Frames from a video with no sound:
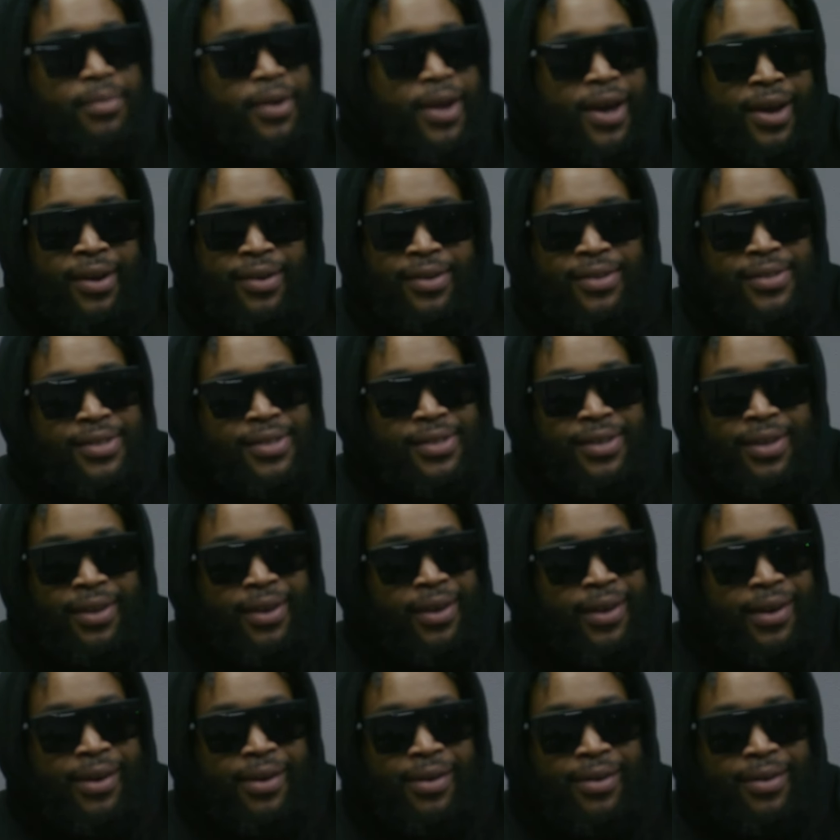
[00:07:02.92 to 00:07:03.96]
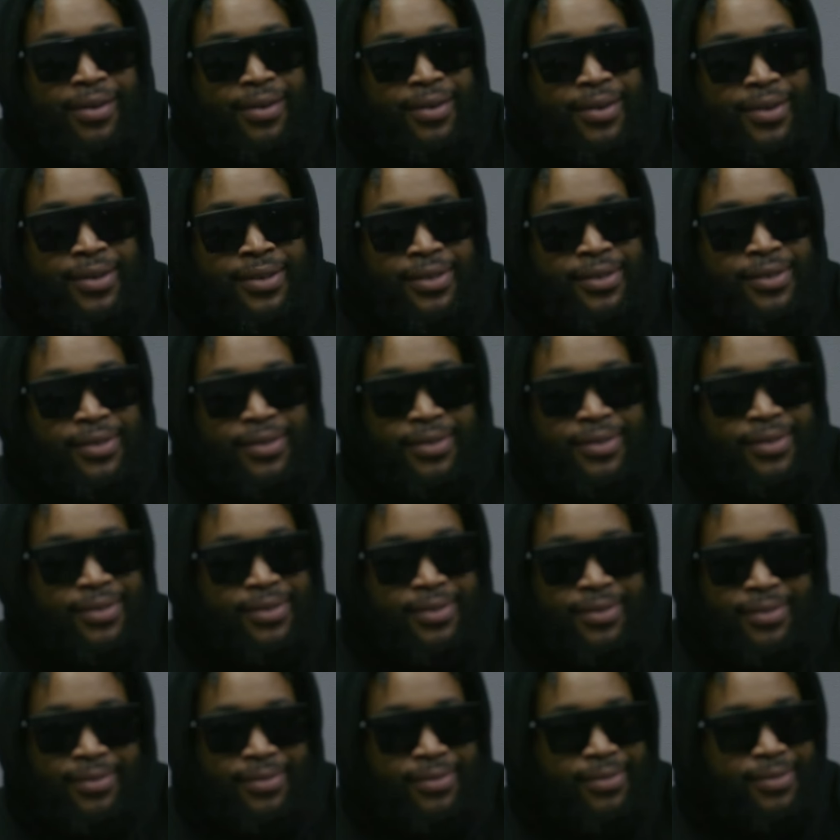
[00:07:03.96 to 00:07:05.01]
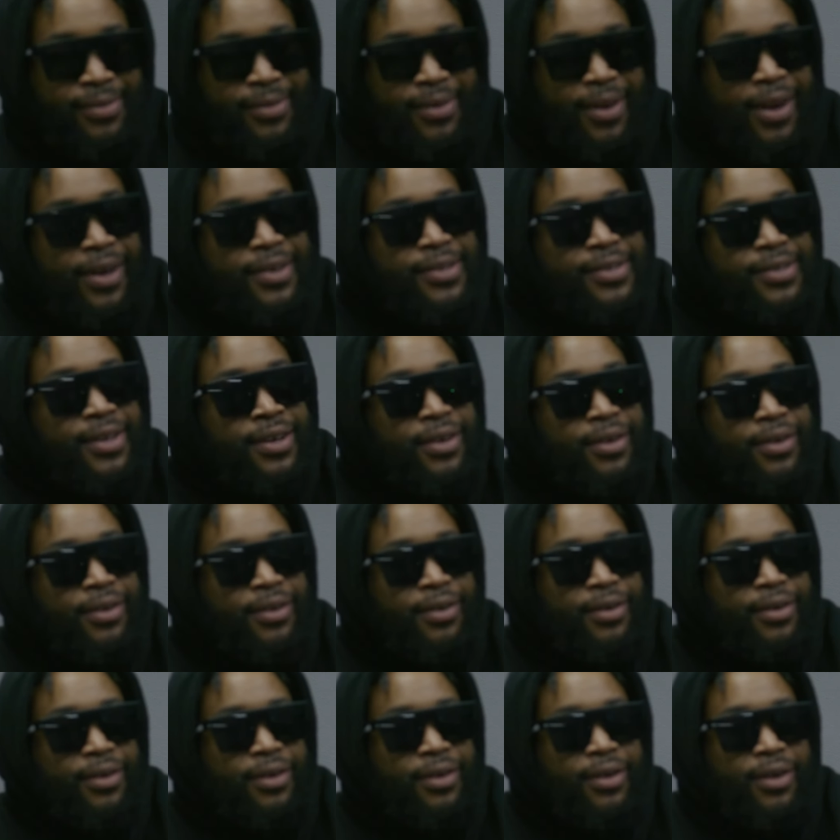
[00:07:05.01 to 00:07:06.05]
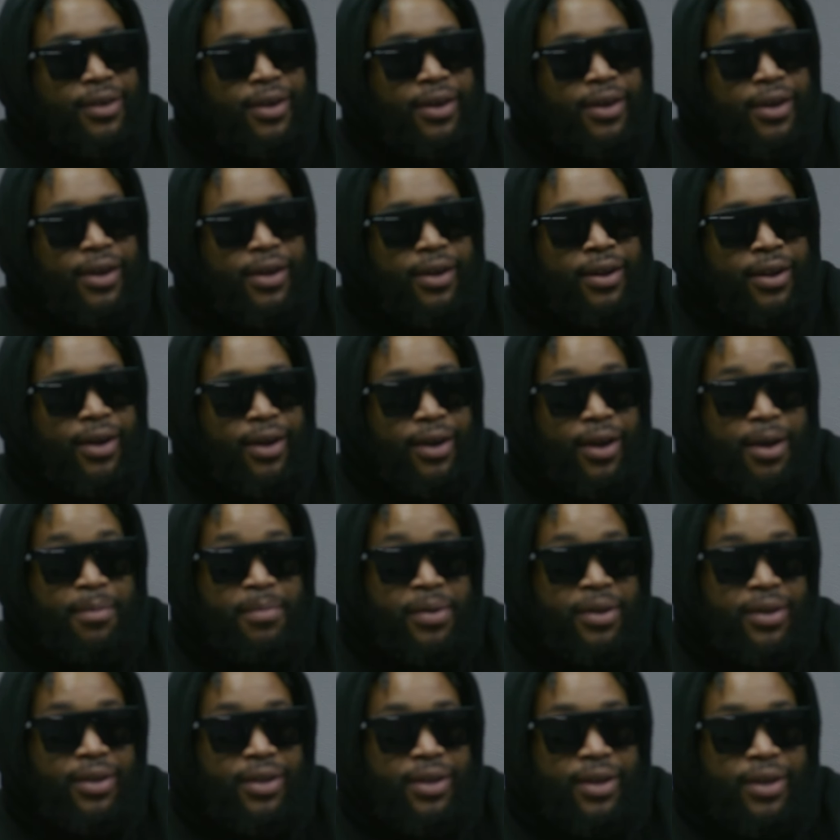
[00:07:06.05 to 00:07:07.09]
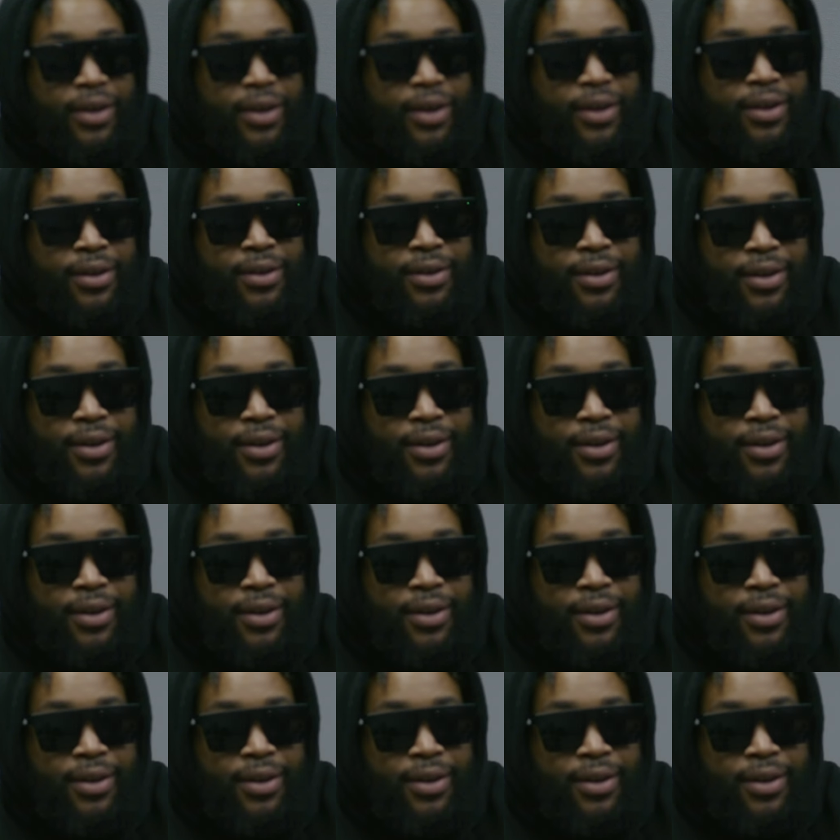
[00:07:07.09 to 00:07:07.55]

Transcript: I'm not content at all because I still like I've been looking at